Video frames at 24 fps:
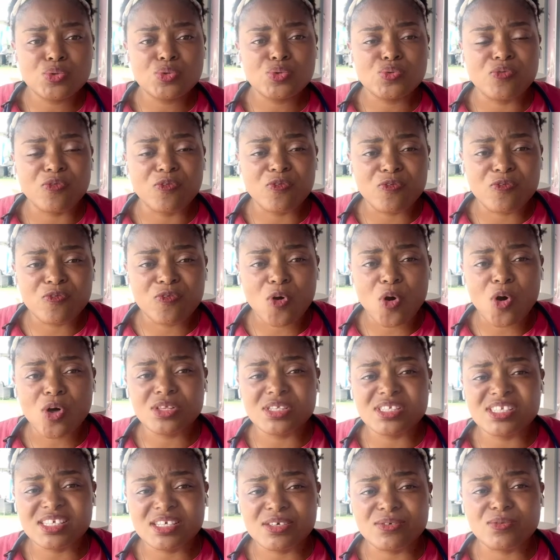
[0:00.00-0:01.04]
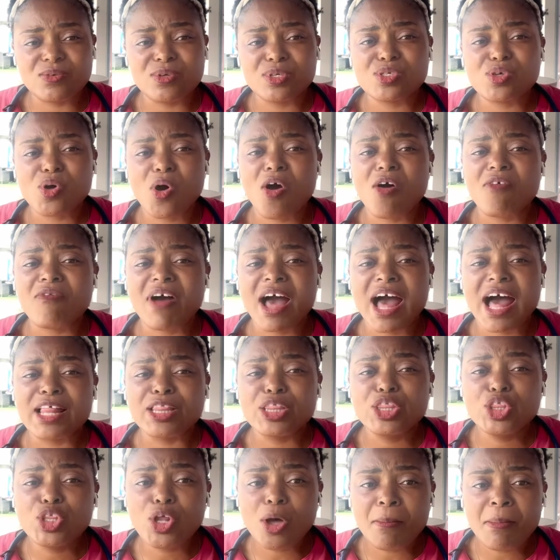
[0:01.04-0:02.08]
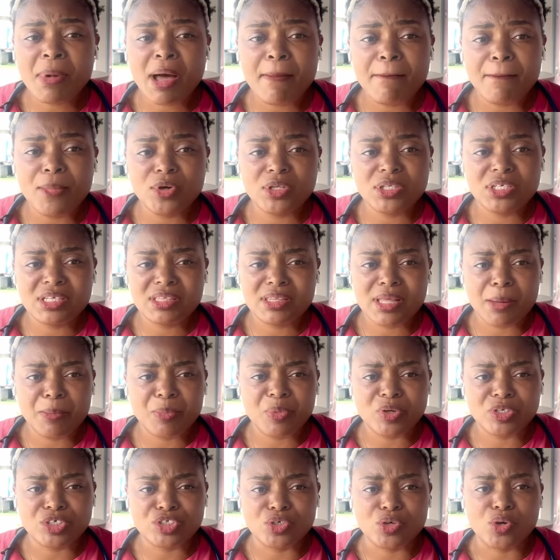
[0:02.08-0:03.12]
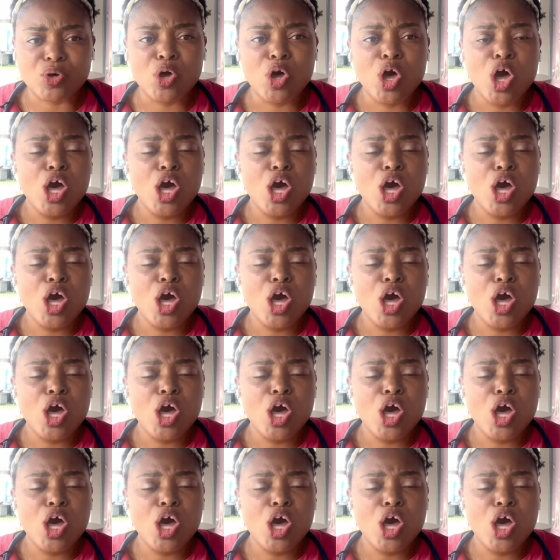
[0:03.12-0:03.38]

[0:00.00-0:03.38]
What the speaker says: to 4 degrees of our normal body temperature.